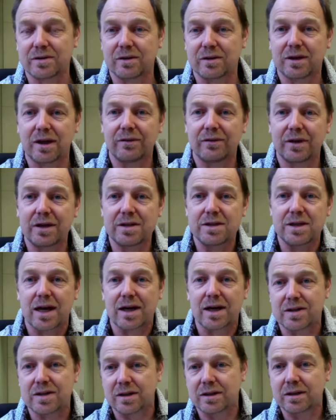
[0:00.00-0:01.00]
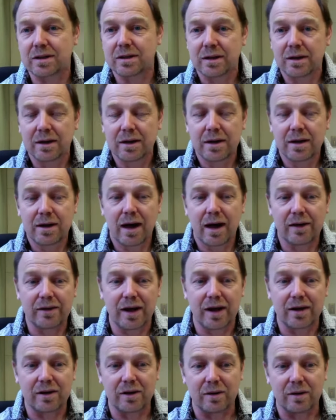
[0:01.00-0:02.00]
You give an injection, and
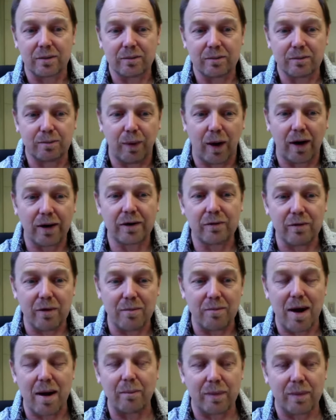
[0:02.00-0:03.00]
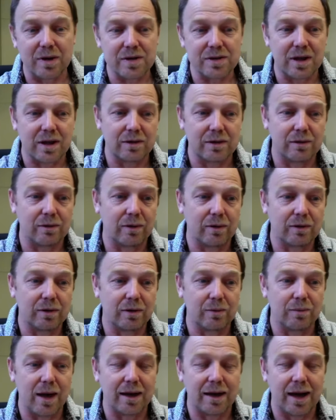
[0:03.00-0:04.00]
then your body remembers that you
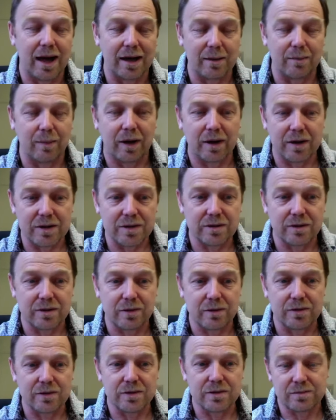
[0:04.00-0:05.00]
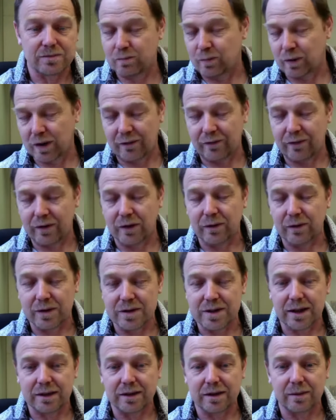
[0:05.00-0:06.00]
you made antibodies to those whatever you
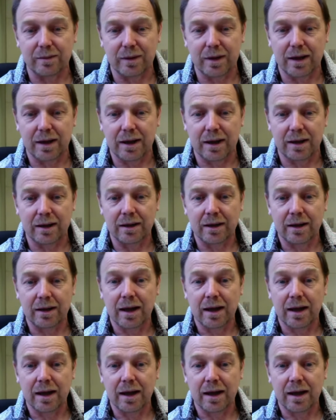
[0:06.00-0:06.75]
injected in,